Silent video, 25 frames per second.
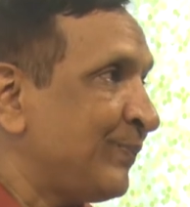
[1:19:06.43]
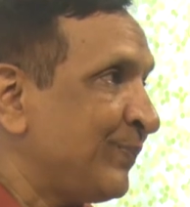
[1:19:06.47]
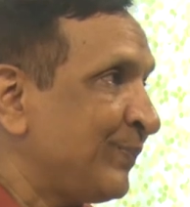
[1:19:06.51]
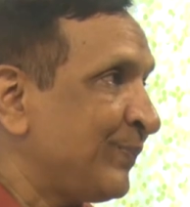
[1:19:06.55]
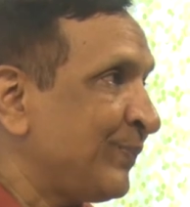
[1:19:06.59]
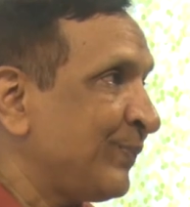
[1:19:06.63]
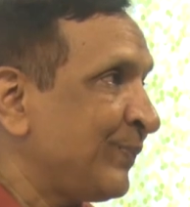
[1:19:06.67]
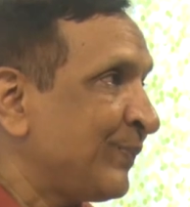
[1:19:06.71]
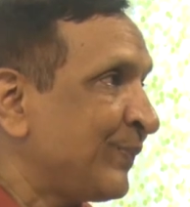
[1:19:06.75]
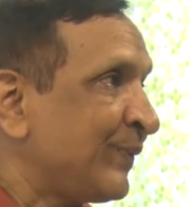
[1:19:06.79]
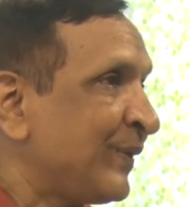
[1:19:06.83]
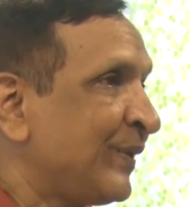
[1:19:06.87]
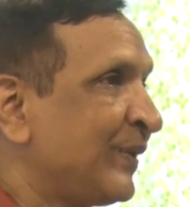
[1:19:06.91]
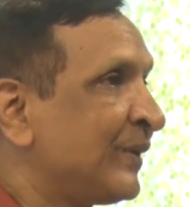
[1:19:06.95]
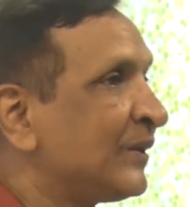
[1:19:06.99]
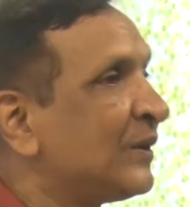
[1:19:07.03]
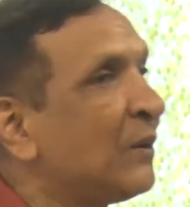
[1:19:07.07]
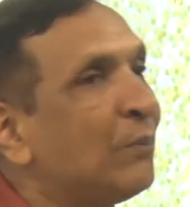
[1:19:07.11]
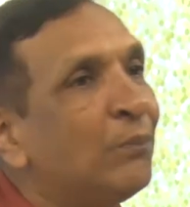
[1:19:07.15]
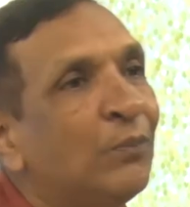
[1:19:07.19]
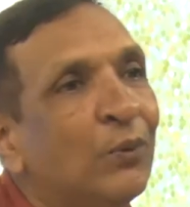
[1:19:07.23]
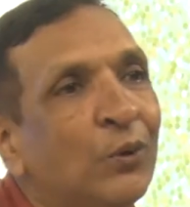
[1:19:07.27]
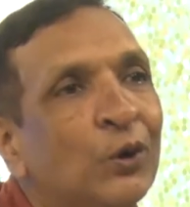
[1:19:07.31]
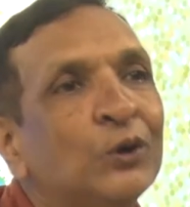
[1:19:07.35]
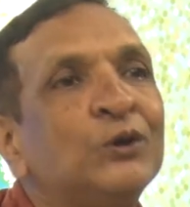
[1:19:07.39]
So
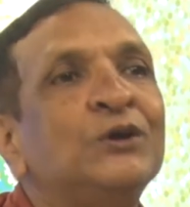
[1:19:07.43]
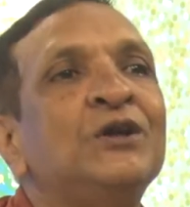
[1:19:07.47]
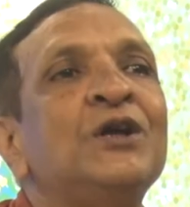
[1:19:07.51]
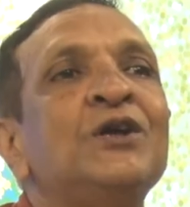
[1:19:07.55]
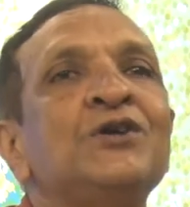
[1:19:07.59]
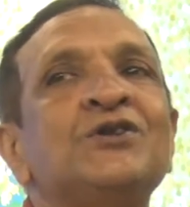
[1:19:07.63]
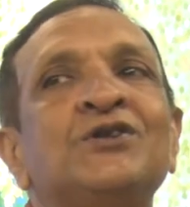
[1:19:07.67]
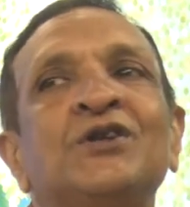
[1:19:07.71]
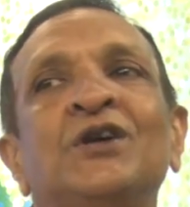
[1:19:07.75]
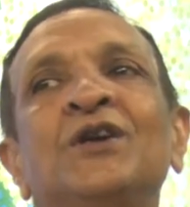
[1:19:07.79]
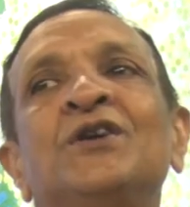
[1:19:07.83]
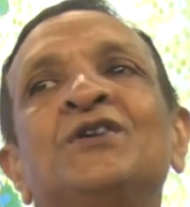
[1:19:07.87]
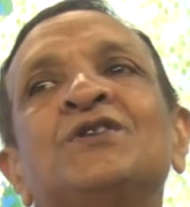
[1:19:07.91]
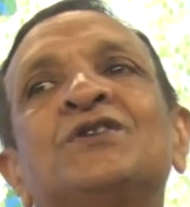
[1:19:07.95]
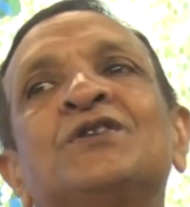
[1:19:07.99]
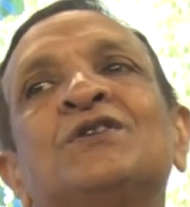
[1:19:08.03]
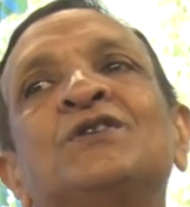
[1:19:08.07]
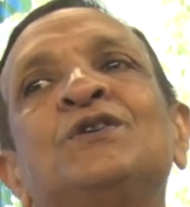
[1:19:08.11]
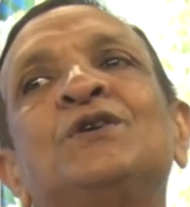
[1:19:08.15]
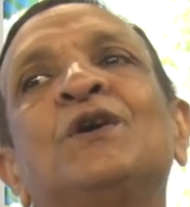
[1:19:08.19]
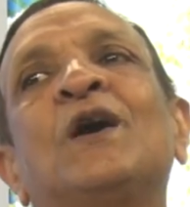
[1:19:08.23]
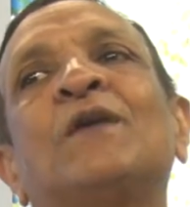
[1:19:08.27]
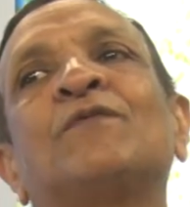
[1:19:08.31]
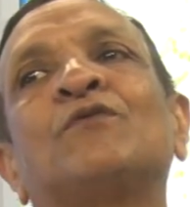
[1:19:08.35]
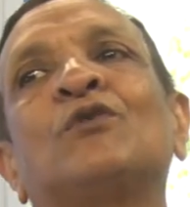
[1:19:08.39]
both these things
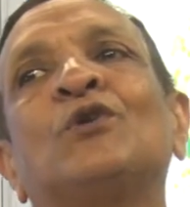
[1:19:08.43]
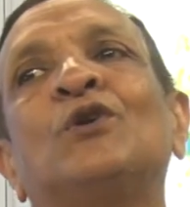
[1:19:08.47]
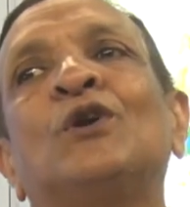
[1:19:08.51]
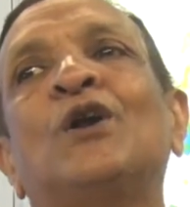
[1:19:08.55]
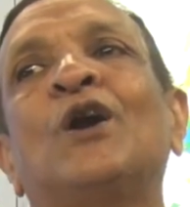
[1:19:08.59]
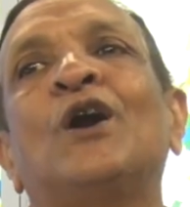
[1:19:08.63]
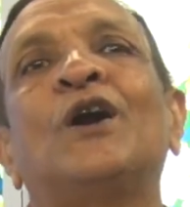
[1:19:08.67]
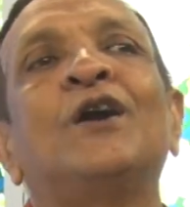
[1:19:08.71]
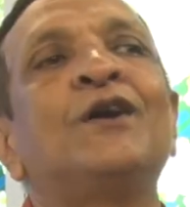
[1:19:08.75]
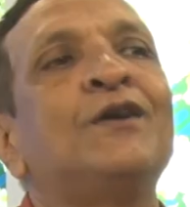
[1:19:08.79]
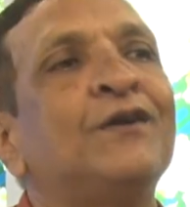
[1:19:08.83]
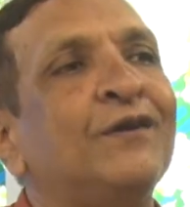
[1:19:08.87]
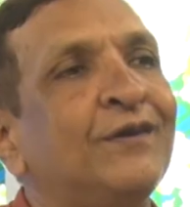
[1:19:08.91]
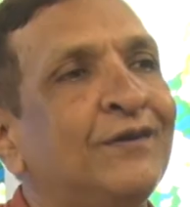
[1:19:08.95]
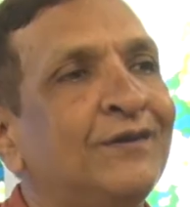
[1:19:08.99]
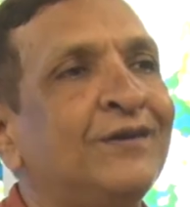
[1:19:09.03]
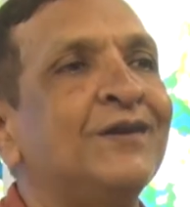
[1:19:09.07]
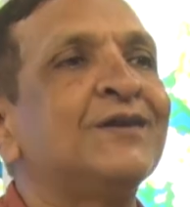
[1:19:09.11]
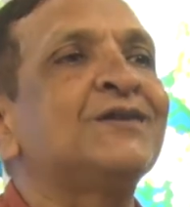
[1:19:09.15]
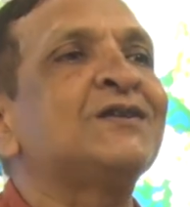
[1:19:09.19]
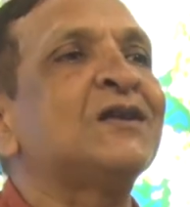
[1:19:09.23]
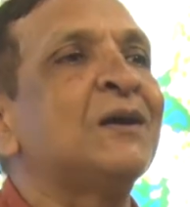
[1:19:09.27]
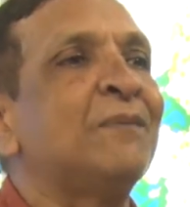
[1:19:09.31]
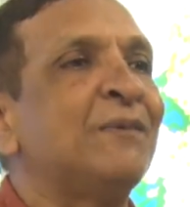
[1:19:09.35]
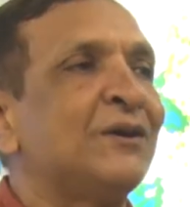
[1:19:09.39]
you have to learn in
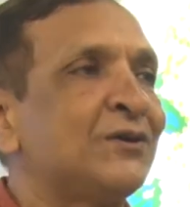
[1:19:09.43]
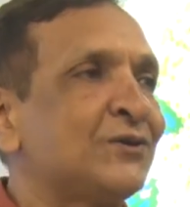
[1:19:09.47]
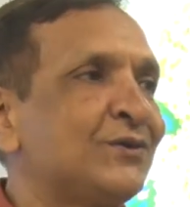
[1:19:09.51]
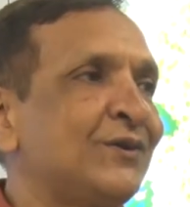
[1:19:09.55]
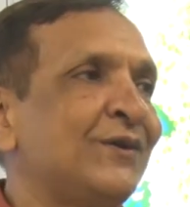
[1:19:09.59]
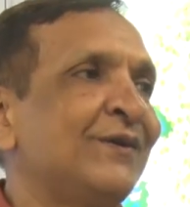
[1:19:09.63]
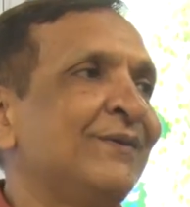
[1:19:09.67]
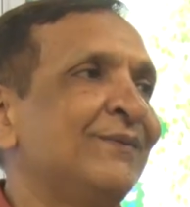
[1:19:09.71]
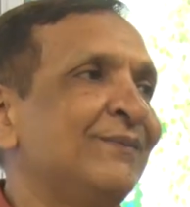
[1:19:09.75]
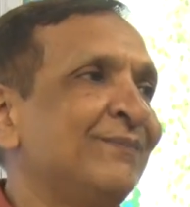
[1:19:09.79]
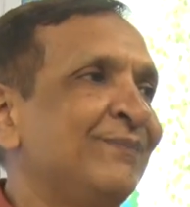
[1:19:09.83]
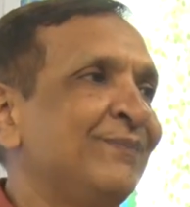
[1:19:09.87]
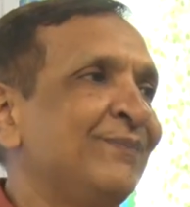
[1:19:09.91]
this semester.